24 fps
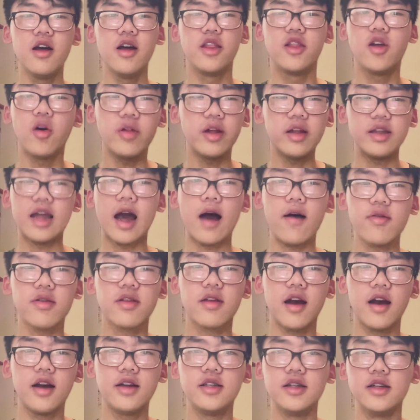The only
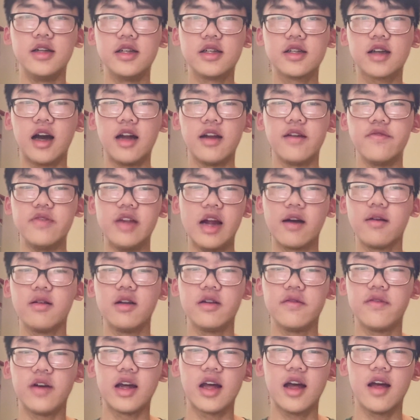downside to this kind of
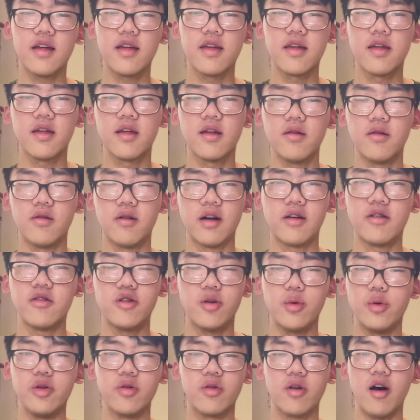narrative, I guess, or I don't
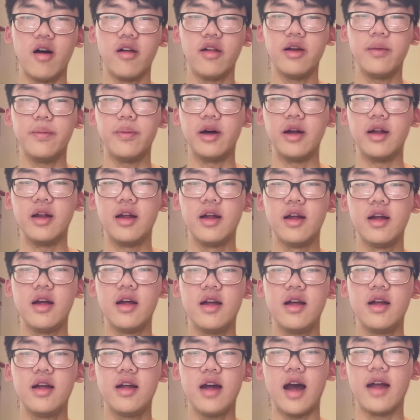know what you call it, but
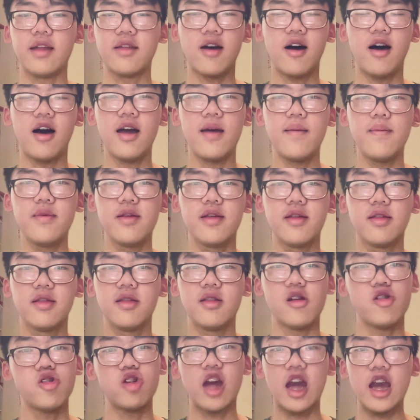at times
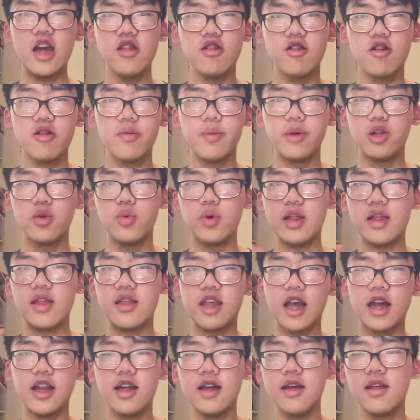the changes between
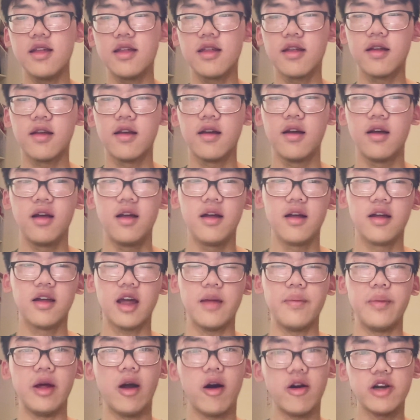settings
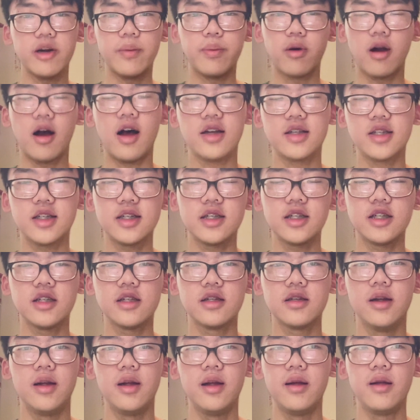can be hard to
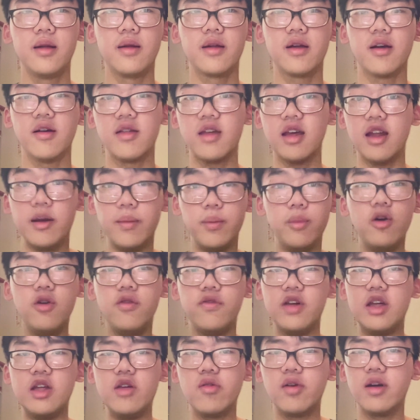process because in a
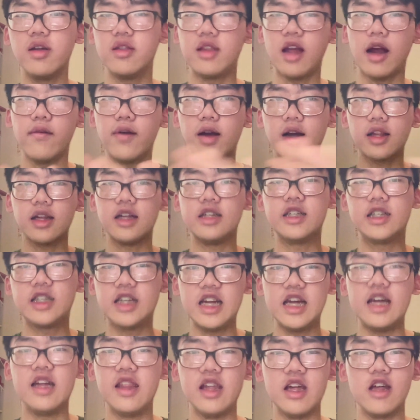movie you can directly
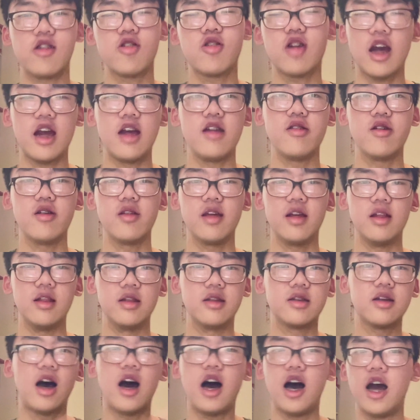see these changes in
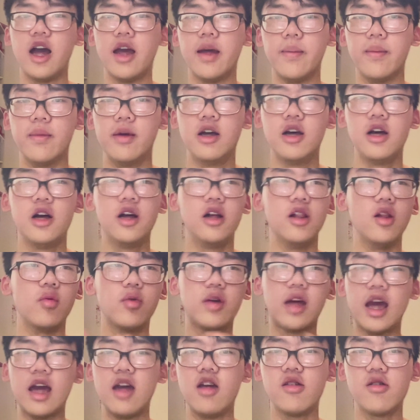time,
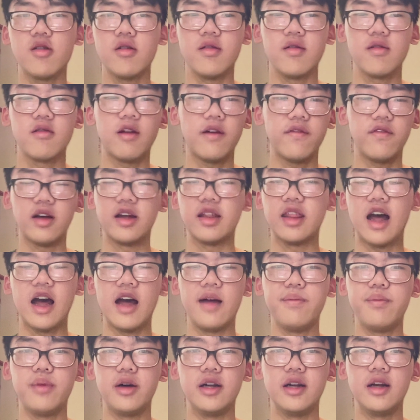location, stuff like
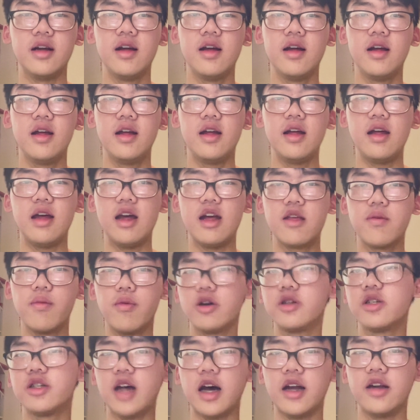that, but it's
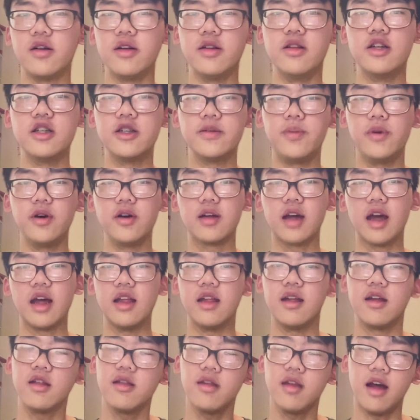more subtle in this book
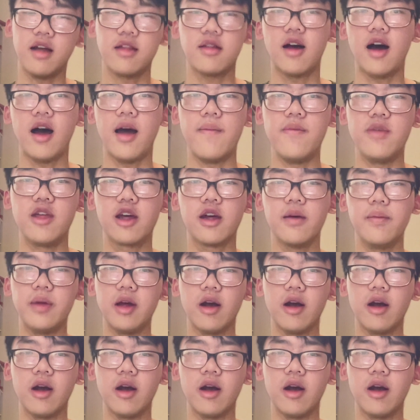and at times it